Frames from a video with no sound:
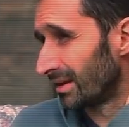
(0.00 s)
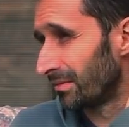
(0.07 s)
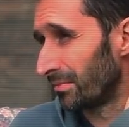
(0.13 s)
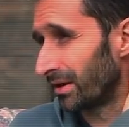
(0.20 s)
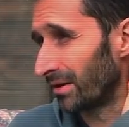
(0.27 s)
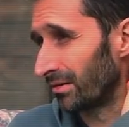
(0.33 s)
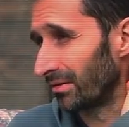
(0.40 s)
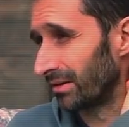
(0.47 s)

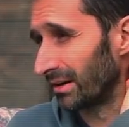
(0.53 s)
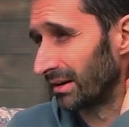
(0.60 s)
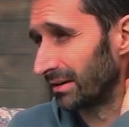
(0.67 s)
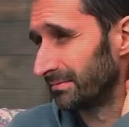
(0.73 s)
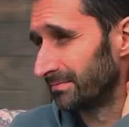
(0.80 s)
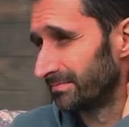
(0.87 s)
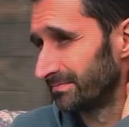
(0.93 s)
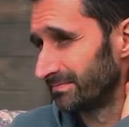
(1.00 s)
better uh,
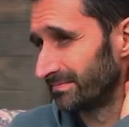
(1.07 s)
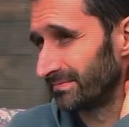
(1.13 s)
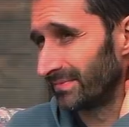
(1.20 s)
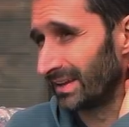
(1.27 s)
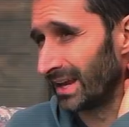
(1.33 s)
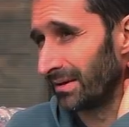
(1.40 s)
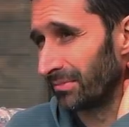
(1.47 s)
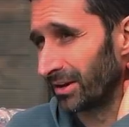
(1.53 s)

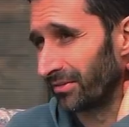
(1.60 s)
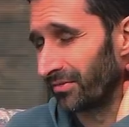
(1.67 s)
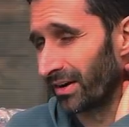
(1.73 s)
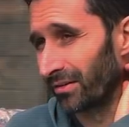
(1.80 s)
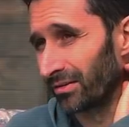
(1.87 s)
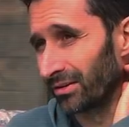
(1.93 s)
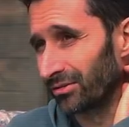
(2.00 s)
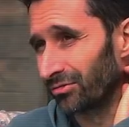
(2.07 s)
name than a
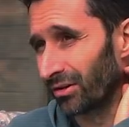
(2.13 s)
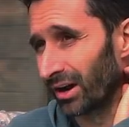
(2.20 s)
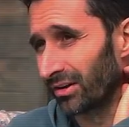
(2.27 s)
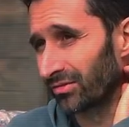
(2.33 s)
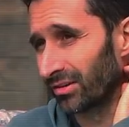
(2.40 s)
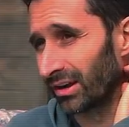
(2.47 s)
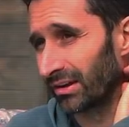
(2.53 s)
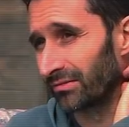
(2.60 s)
Faraday
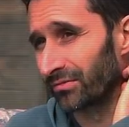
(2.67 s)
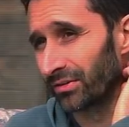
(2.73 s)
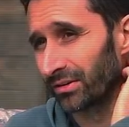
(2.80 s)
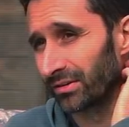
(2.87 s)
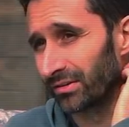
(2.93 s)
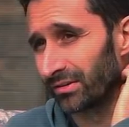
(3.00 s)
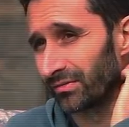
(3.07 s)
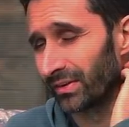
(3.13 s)
trash can for
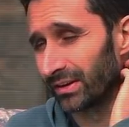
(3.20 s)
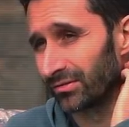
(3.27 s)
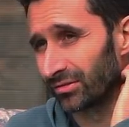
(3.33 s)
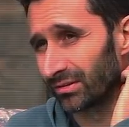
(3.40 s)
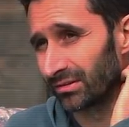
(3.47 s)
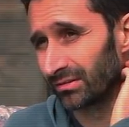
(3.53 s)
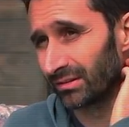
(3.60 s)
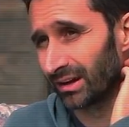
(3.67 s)
his
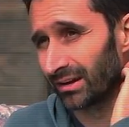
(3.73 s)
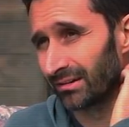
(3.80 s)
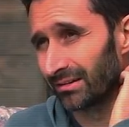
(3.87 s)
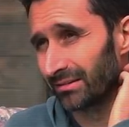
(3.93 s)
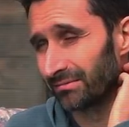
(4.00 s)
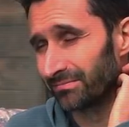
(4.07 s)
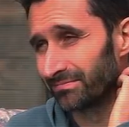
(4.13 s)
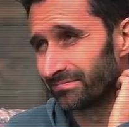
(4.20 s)
invention. I don't
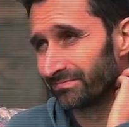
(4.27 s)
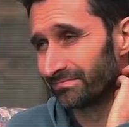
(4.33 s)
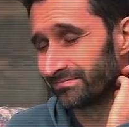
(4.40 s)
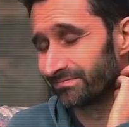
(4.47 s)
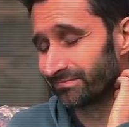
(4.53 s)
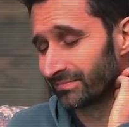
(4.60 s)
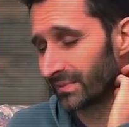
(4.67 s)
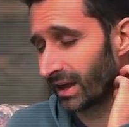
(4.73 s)
know.
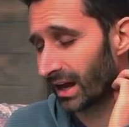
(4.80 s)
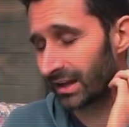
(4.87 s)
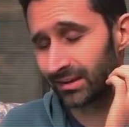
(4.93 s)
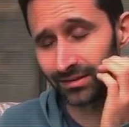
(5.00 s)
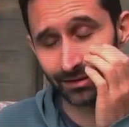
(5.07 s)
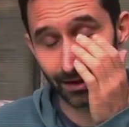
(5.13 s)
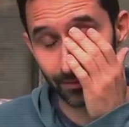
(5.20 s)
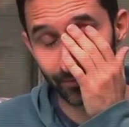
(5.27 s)
I guess
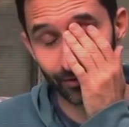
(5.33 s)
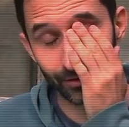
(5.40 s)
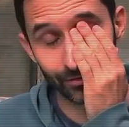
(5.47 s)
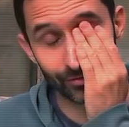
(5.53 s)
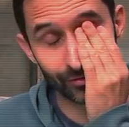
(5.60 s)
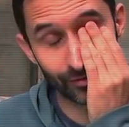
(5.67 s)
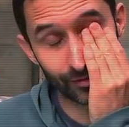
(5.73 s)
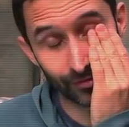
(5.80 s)
it, it
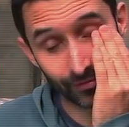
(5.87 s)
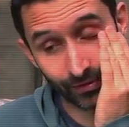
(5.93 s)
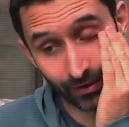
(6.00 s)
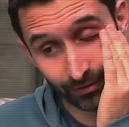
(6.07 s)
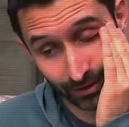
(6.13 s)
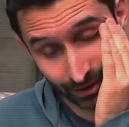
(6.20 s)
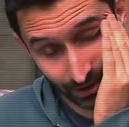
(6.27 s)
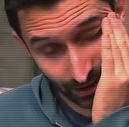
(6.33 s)
functions as a
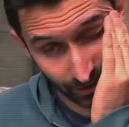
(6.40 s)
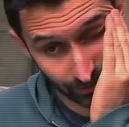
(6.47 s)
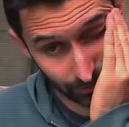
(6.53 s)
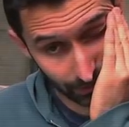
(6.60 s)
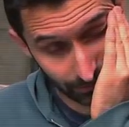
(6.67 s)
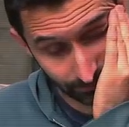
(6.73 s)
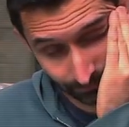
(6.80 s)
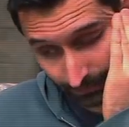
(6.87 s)
Faraday cage,
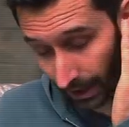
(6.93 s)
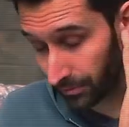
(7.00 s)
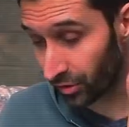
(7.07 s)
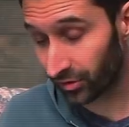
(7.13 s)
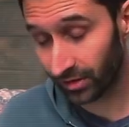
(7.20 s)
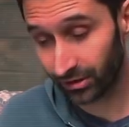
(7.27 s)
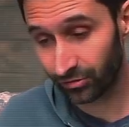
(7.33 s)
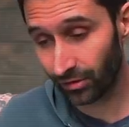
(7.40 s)
but I'm
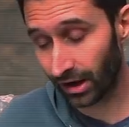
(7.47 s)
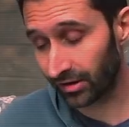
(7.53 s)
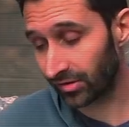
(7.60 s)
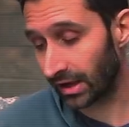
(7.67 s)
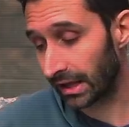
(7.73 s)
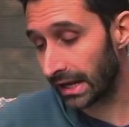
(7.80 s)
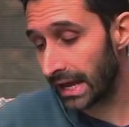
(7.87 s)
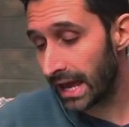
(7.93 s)
using a trash
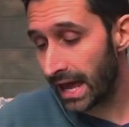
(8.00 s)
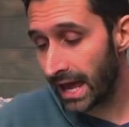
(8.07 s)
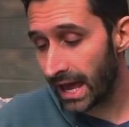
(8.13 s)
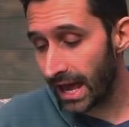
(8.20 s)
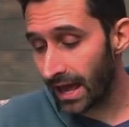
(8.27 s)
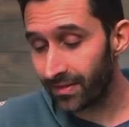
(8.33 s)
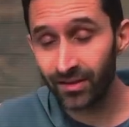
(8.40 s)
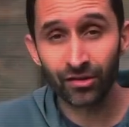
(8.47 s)
can.
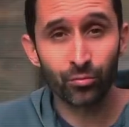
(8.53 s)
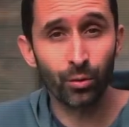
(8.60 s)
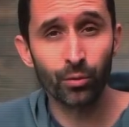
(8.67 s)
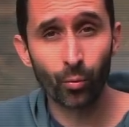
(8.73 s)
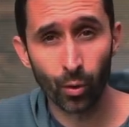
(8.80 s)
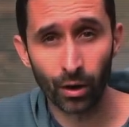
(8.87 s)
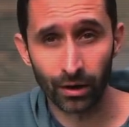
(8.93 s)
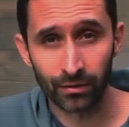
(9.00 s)
And this
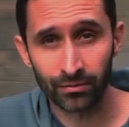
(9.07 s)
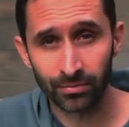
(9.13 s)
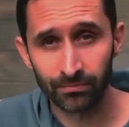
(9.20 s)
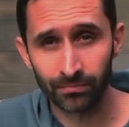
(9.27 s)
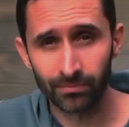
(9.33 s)
one worked